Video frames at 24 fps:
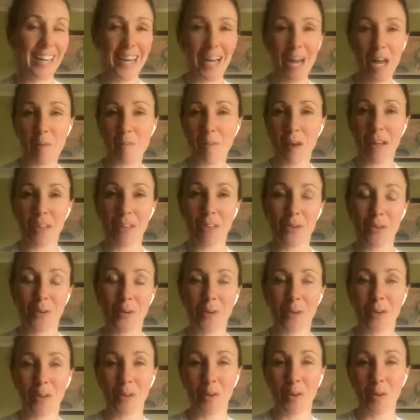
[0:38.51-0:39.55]
and I might throw
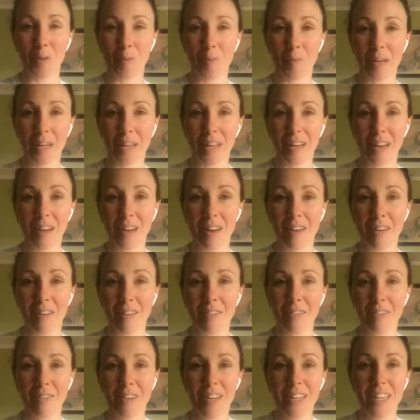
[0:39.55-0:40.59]
in a little bit
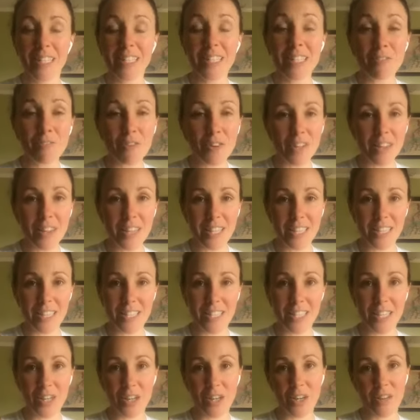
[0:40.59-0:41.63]
of different things
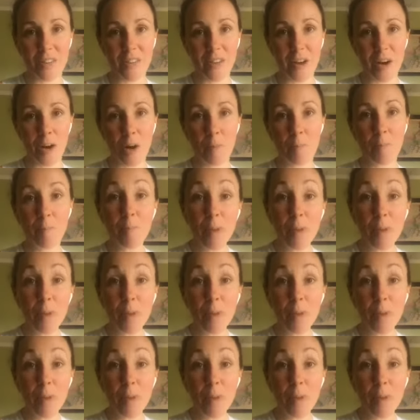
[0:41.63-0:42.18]
here or there.